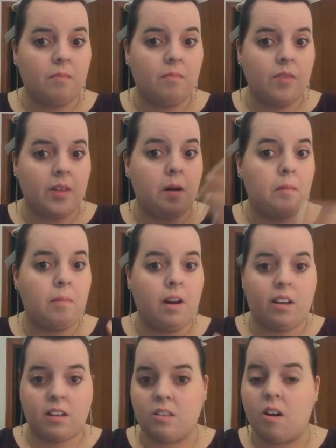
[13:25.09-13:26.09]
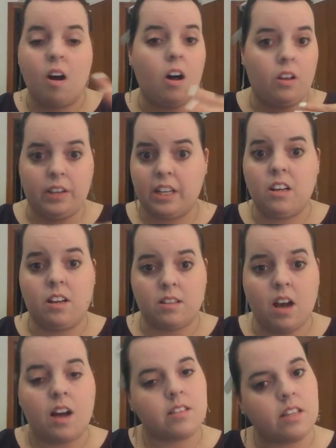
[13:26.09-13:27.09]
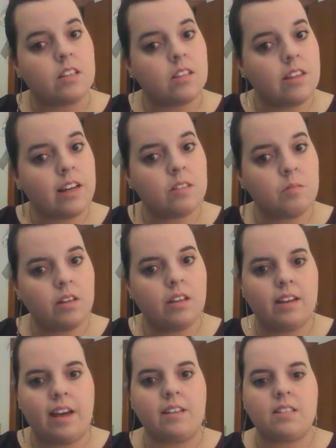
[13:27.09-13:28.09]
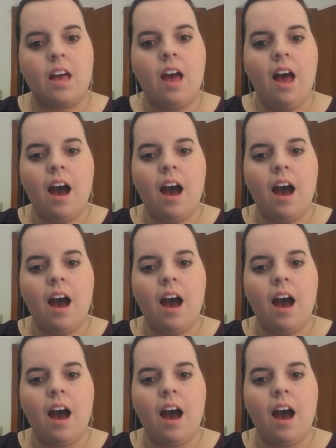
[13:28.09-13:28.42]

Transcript: their products are all like non-toxic so that's really nice